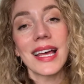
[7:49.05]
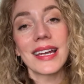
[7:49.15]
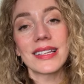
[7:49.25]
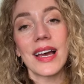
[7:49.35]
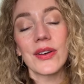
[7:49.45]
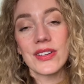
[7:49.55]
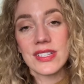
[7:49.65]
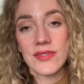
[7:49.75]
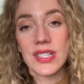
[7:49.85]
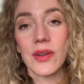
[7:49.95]
and allowing
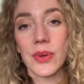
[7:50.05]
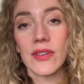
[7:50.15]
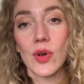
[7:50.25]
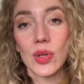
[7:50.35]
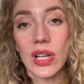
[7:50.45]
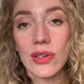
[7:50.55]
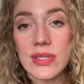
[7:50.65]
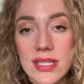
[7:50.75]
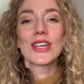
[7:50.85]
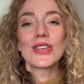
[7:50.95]
yourself to get rid of old clothes.